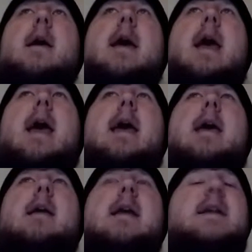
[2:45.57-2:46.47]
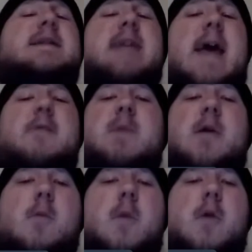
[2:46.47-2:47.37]
And it doesn't have to be
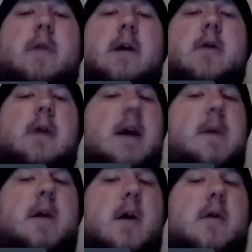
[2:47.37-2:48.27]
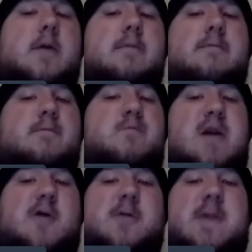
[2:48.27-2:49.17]
called malt liquor. It can be called
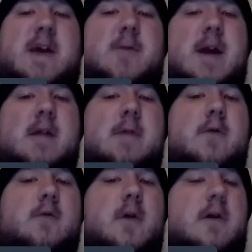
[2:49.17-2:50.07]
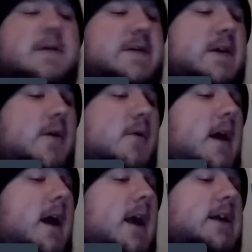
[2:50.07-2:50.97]
beer theoretically under the laws. So
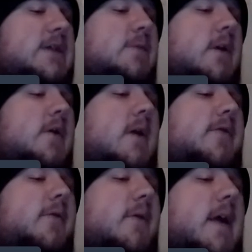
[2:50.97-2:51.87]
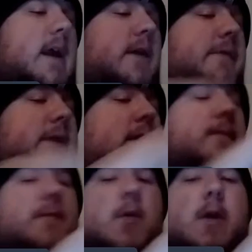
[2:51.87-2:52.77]
just want to go ahead and throw that out there.
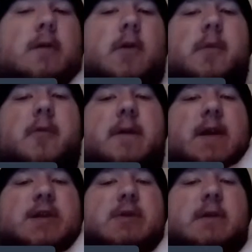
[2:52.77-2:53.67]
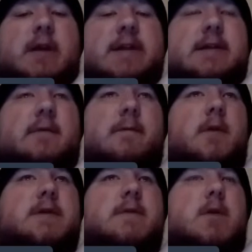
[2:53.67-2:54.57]
Quick little brief history lesson for
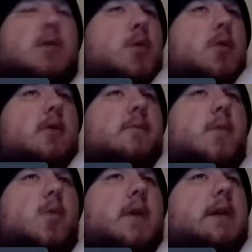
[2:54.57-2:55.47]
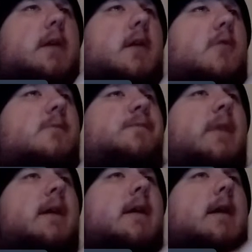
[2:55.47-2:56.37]
those of you who are wanting to know.
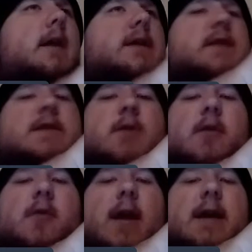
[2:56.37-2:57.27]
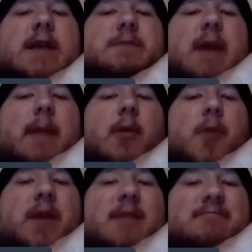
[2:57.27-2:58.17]
So let's go ahead and crack this bad boy
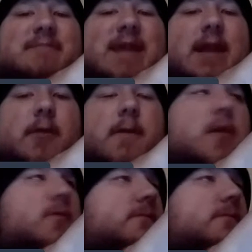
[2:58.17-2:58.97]
open and give it a review.